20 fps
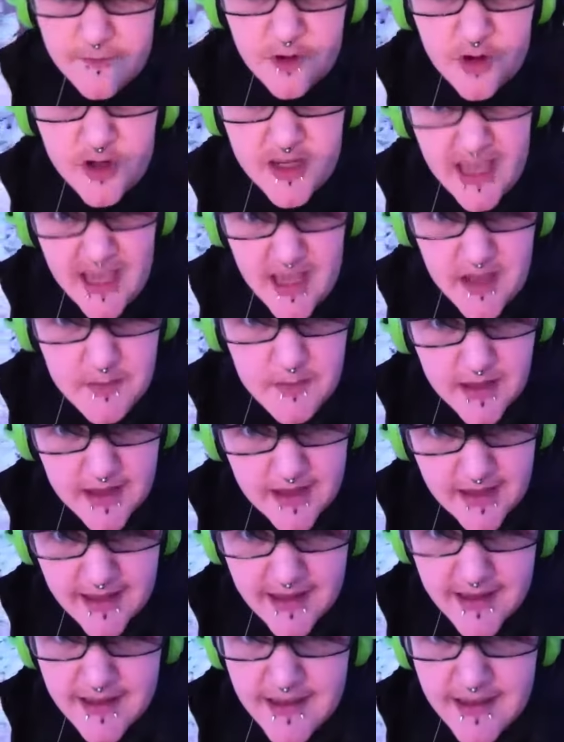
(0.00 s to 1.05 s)
for
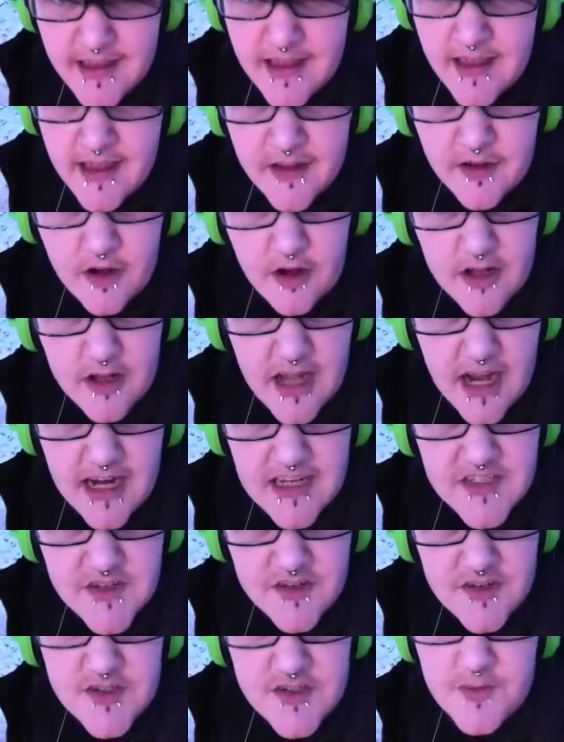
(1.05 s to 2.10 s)
gaming called
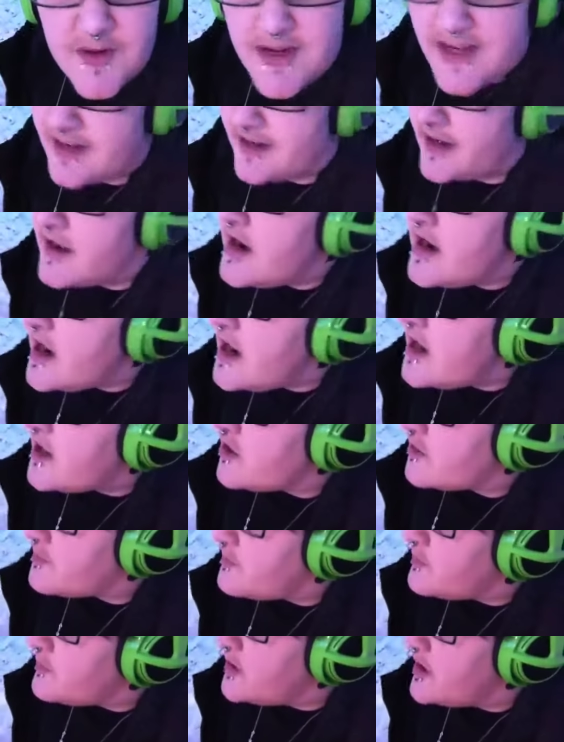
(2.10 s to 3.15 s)
Highscore Sweden.
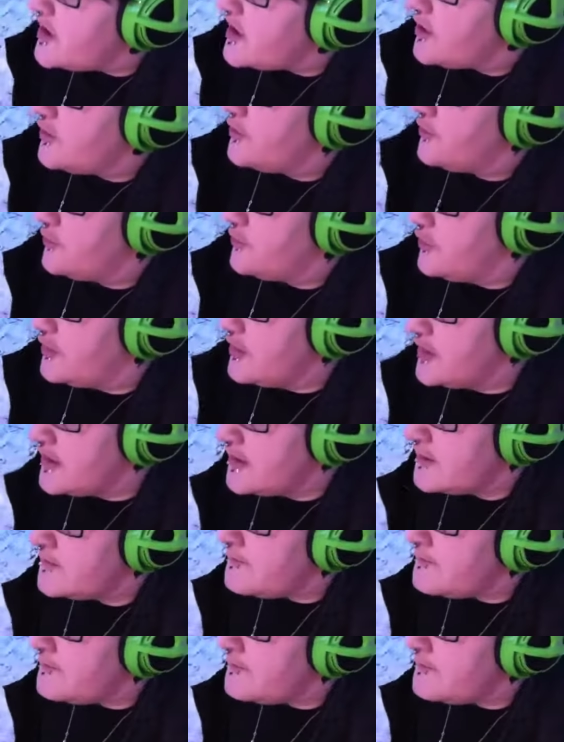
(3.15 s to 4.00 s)
They're pretty cool.